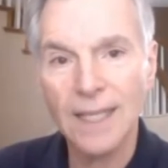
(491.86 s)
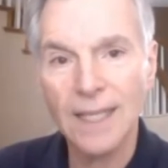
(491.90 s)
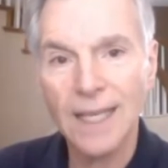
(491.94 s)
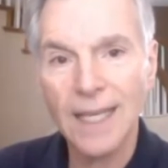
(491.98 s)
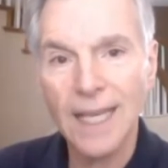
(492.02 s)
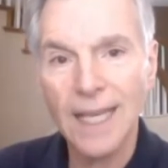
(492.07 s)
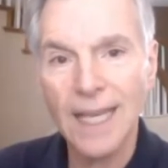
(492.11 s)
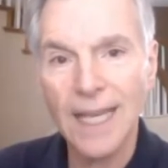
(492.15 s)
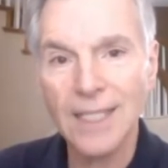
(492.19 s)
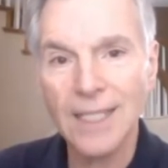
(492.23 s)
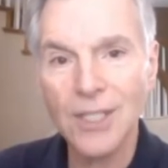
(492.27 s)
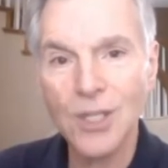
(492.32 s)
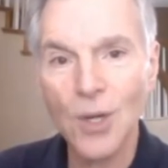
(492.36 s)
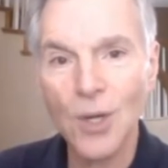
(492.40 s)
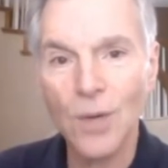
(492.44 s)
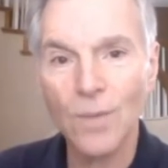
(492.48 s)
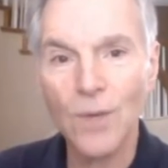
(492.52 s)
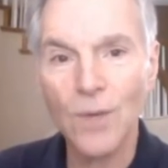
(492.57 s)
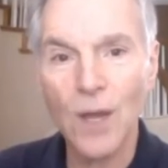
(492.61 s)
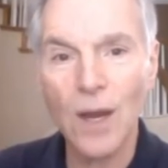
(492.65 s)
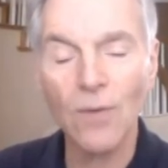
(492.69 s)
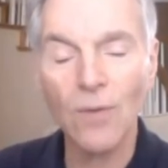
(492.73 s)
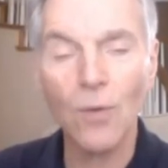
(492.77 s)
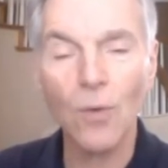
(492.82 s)
And so
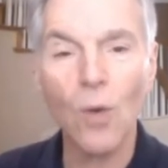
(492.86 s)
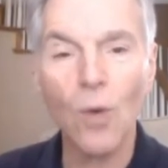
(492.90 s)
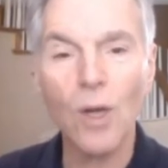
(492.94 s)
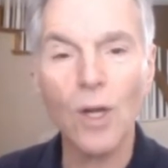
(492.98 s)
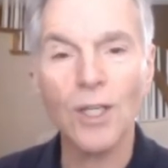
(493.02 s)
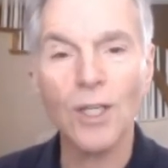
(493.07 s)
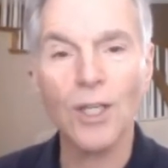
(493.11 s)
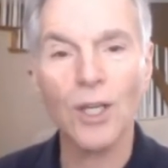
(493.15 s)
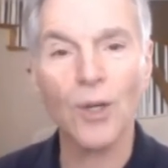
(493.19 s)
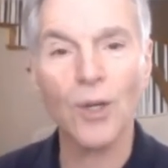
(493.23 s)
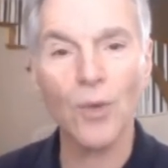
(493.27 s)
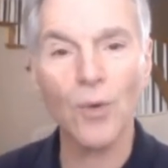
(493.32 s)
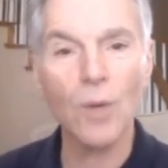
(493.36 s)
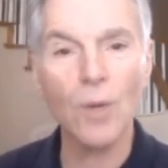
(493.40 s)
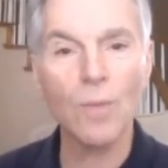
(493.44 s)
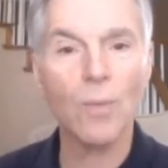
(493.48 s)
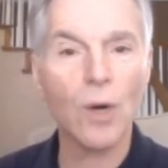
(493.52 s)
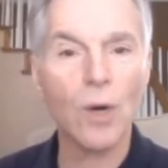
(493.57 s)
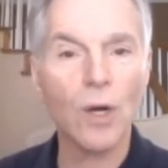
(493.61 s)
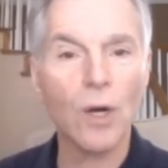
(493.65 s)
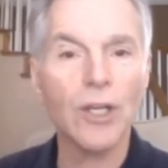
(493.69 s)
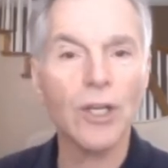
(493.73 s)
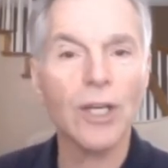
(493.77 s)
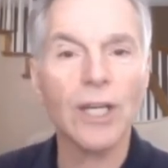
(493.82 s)
if you ever wanted a group
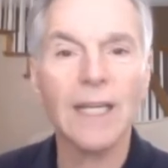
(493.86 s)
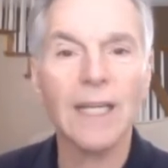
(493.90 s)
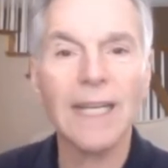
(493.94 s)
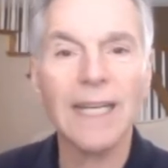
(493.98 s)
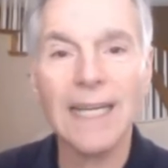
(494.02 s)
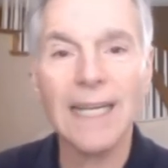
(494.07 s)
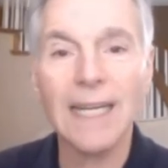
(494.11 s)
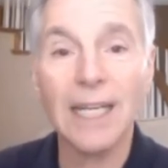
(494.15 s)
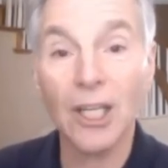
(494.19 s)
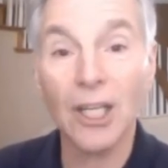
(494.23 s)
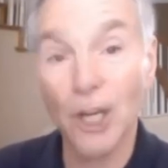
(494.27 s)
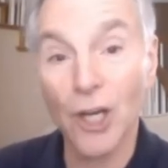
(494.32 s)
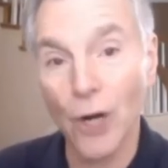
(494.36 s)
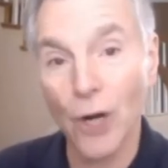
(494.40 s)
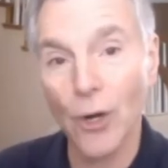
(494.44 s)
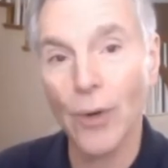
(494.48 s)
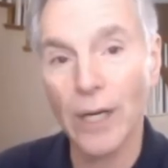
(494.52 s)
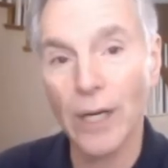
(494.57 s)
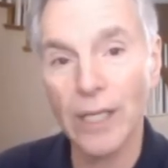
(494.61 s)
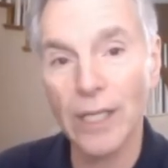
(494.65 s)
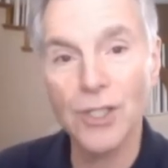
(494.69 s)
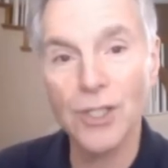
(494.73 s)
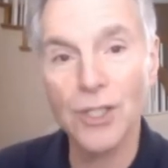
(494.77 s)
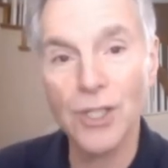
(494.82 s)
where you're going to get
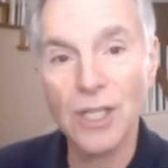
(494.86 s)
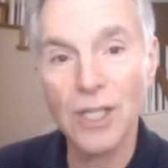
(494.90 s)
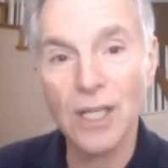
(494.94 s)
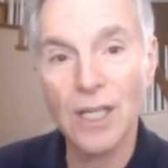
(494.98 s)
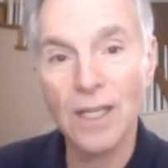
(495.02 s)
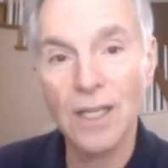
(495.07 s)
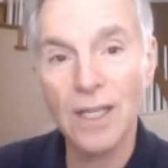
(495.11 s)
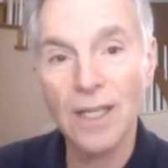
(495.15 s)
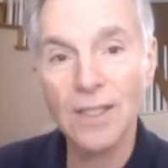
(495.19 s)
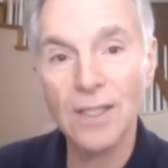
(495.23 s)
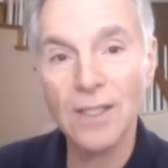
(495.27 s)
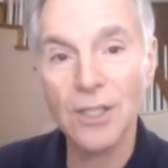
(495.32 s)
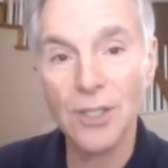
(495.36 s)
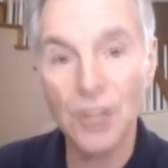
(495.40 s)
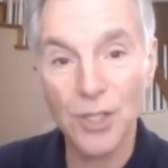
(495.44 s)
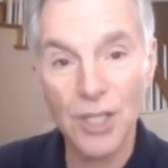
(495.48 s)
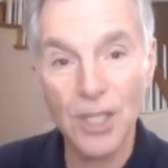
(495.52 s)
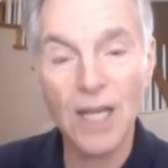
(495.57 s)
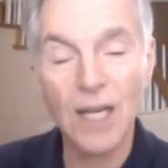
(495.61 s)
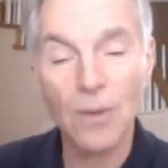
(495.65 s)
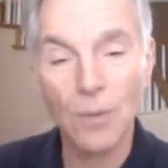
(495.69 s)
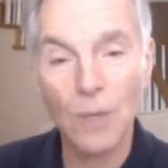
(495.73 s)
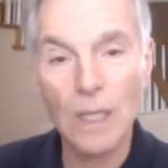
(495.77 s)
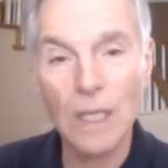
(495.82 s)
encouraged to
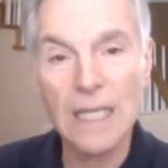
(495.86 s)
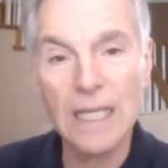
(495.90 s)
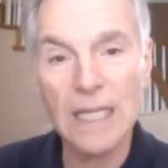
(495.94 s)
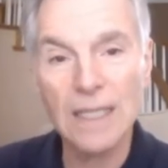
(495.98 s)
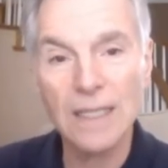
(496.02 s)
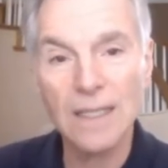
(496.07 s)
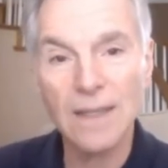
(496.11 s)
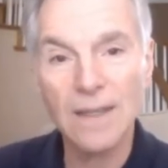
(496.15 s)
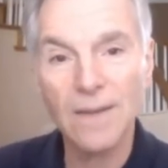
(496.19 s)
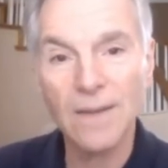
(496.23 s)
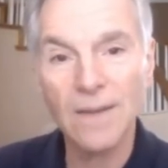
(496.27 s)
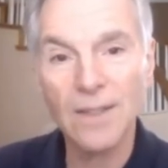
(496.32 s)
stick with it,